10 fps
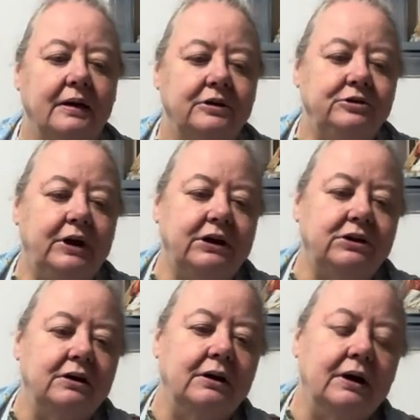You take
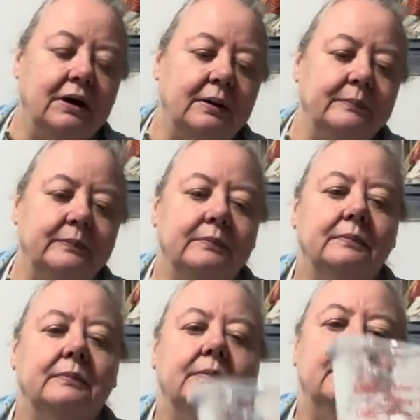your
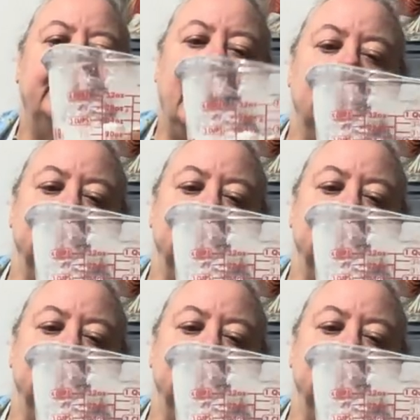powdered